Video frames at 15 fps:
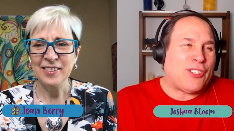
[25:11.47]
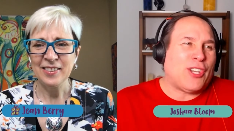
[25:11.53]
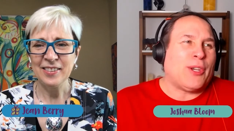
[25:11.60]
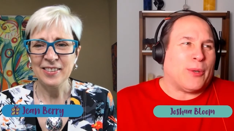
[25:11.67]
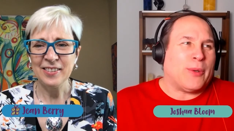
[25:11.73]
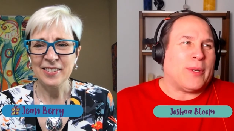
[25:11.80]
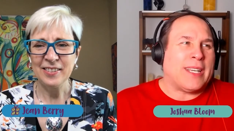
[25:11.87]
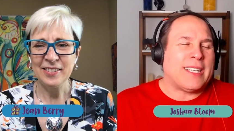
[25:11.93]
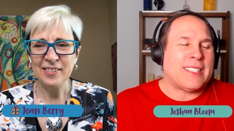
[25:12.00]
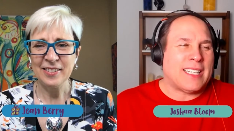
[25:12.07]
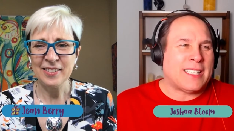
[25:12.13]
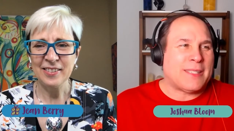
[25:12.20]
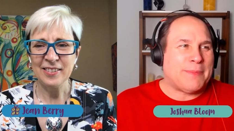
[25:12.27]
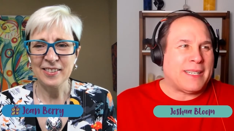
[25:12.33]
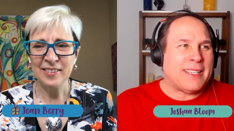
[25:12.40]
Speaker 1: me too. It's,
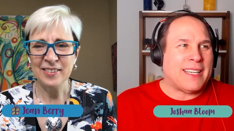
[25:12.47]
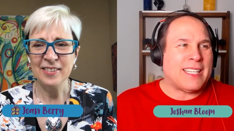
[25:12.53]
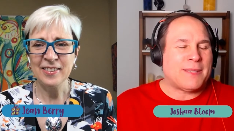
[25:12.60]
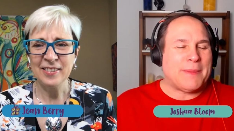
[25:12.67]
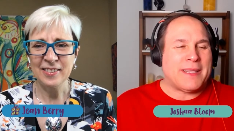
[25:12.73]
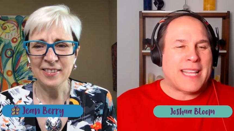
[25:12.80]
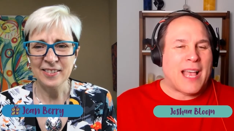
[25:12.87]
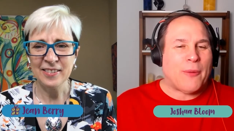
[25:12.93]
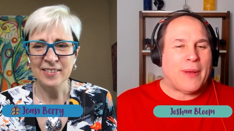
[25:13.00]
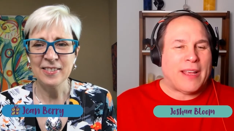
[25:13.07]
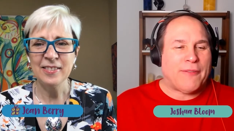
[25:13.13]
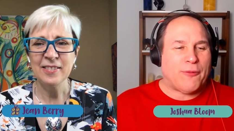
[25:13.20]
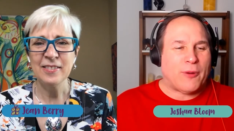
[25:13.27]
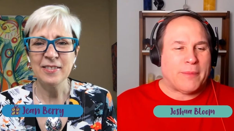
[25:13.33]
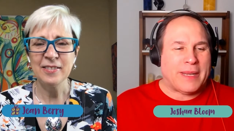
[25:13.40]
it's been, it's been that
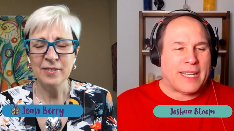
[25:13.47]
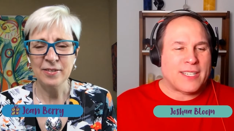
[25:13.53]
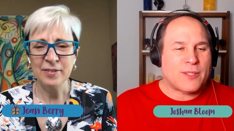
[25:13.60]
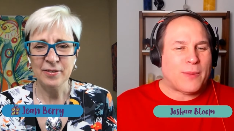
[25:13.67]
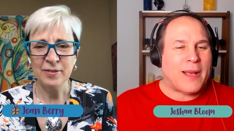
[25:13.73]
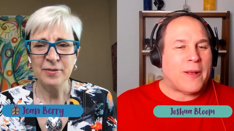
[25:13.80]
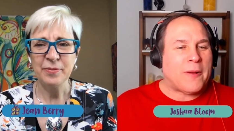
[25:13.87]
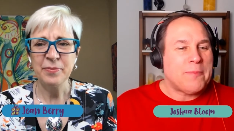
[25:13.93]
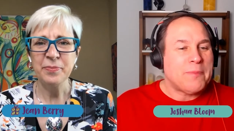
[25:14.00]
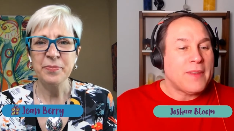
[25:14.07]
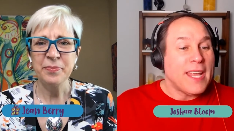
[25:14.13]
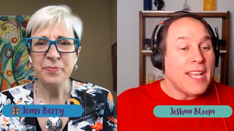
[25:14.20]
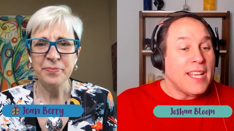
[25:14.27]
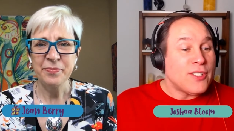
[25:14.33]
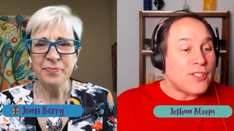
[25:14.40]
way for me as
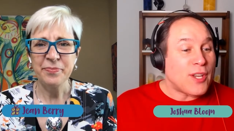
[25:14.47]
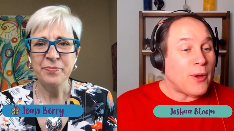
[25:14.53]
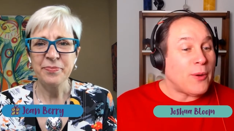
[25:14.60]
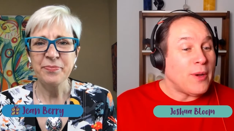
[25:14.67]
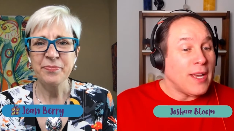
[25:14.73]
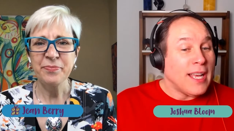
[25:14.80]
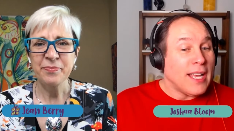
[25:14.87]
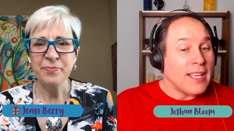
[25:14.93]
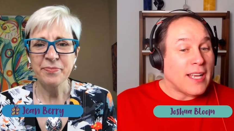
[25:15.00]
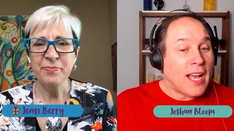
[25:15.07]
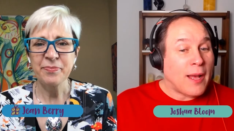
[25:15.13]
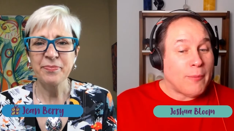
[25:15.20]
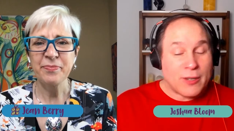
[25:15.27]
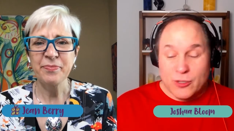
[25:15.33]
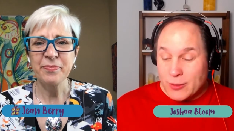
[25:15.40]
well. So
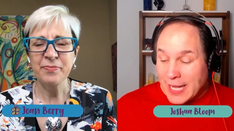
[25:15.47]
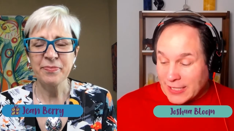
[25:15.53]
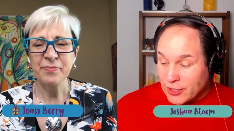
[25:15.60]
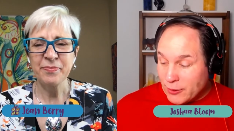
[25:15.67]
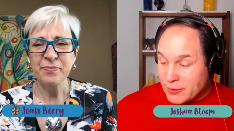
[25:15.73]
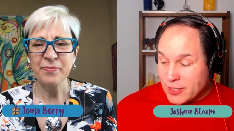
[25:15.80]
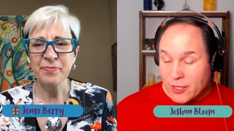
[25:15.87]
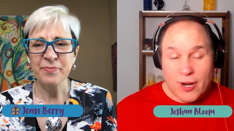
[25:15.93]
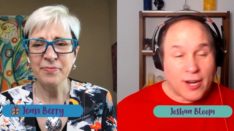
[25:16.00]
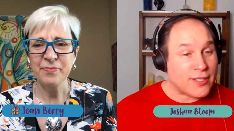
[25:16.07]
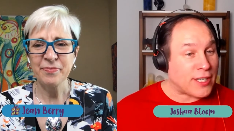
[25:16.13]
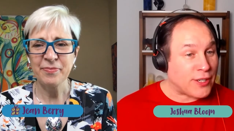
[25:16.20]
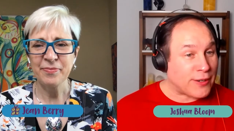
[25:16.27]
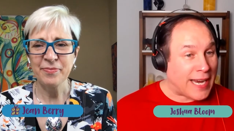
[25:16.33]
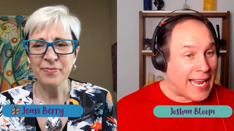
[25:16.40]
um, would you like to use the
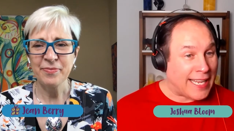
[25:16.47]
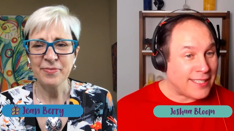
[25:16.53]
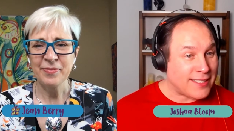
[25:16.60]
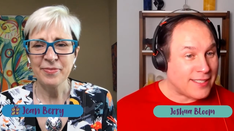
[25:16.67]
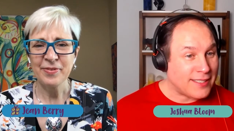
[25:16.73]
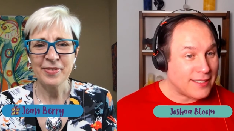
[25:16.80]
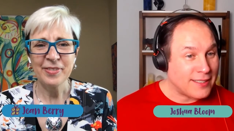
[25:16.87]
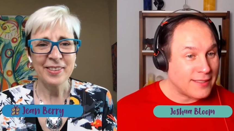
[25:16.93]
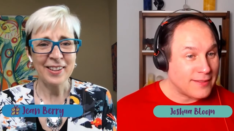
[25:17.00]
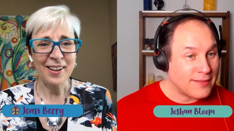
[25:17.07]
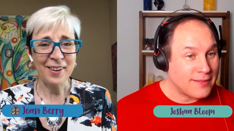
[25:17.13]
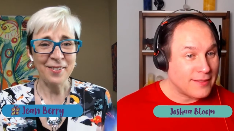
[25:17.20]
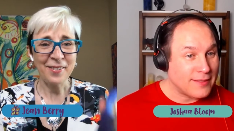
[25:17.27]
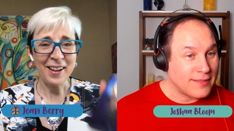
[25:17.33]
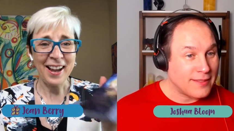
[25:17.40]
cards on your end?
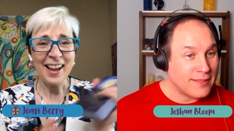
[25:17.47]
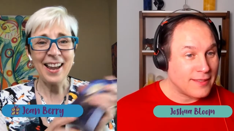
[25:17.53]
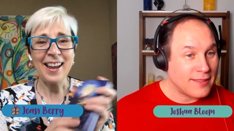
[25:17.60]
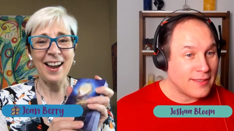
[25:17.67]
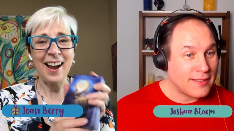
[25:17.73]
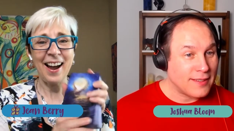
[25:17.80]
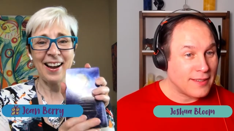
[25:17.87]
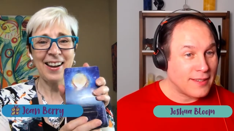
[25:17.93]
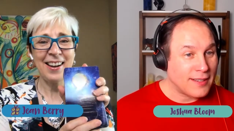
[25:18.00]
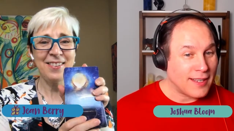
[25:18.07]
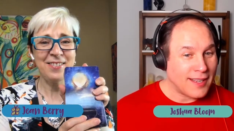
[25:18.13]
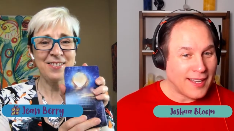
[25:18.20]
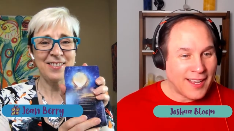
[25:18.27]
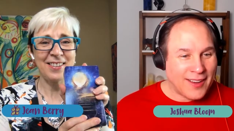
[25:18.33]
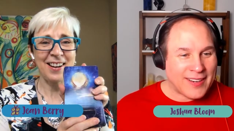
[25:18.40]
Speaker 2: Okay. I
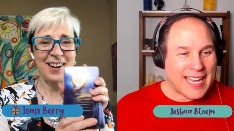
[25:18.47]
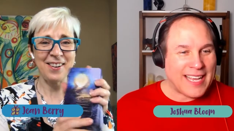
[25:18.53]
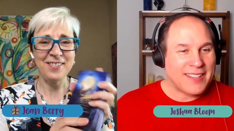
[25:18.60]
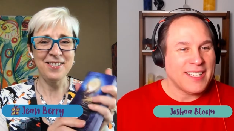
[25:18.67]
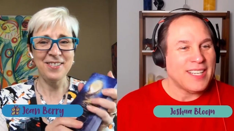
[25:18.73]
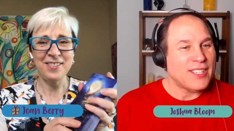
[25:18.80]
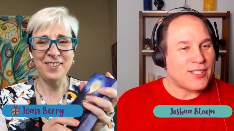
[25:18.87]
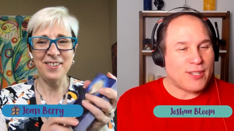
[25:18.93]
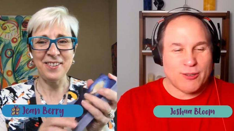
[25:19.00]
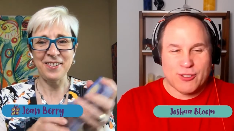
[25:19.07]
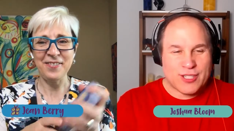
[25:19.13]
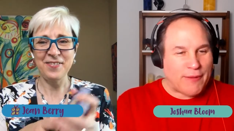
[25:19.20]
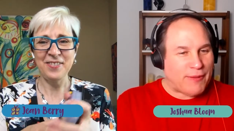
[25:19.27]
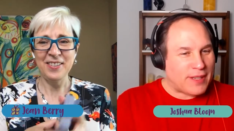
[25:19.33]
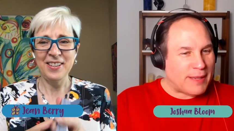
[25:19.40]
can use okay. the cards. Sure.
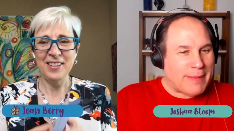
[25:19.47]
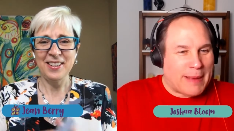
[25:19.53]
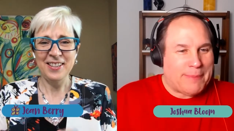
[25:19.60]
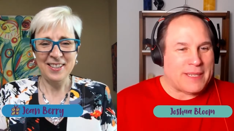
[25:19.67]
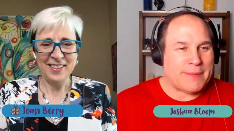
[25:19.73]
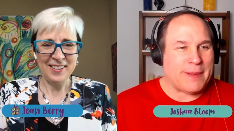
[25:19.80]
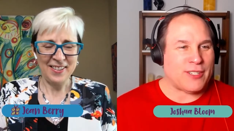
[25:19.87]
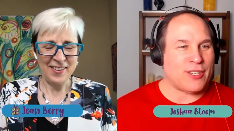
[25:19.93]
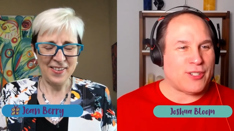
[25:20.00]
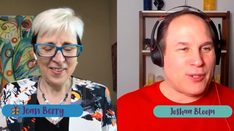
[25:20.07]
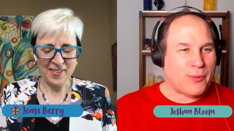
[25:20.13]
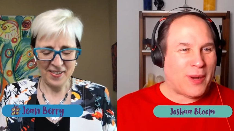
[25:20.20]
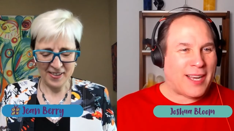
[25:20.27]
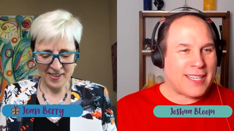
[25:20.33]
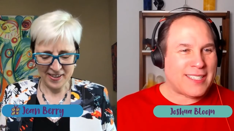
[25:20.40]
So shuffle
Speaker 1: them up as much as
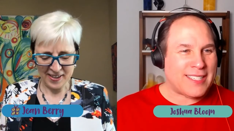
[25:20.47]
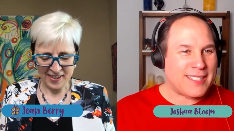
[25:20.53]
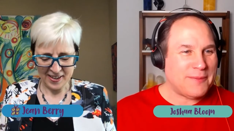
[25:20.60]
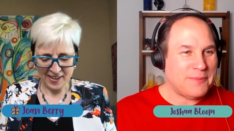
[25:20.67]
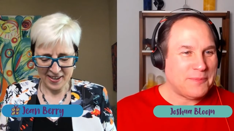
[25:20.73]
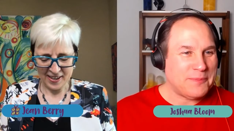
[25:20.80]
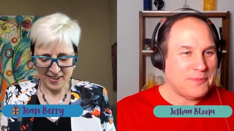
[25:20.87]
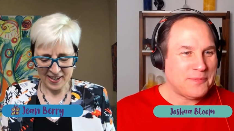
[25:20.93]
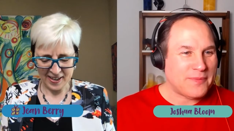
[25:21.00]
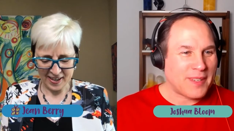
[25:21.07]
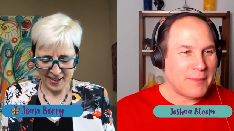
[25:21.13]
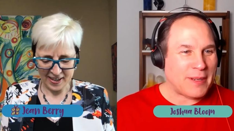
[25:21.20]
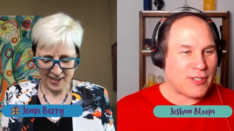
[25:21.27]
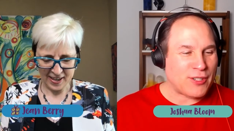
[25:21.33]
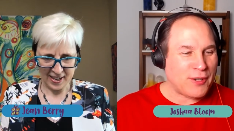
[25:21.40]
you want,
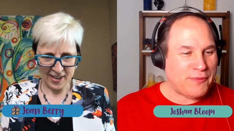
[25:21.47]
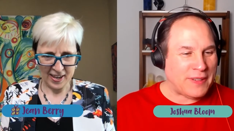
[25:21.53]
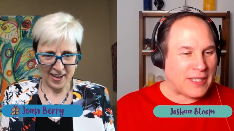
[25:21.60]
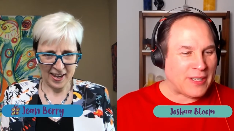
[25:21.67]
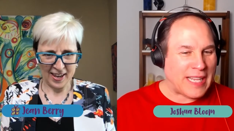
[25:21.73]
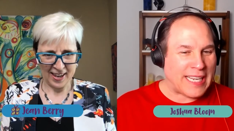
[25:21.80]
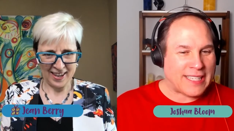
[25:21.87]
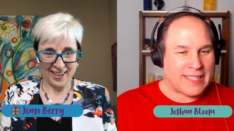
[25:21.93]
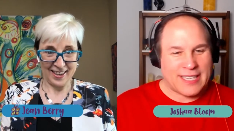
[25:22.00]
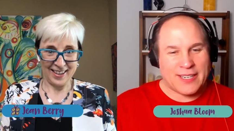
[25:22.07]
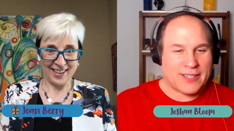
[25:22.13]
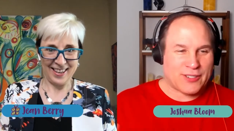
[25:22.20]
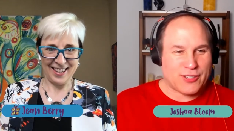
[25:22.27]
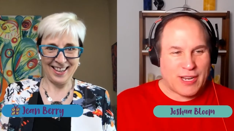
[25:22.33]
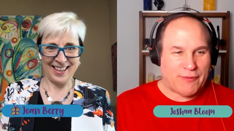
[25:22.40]
much as you feel like
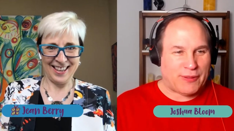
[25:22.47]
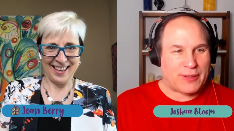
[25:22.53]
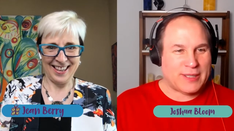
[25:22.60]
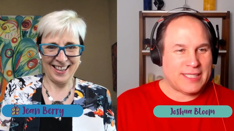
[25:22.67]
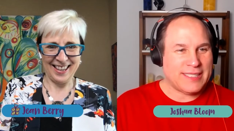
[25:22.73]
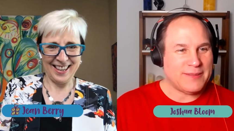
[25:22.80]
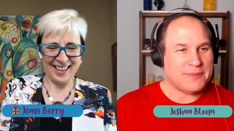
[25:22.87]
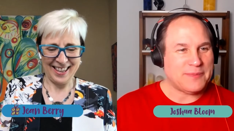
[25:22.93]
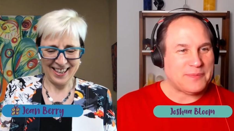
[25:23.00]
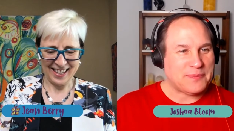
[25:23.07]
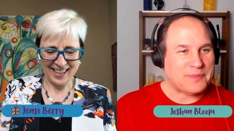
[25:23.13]
they're shuffled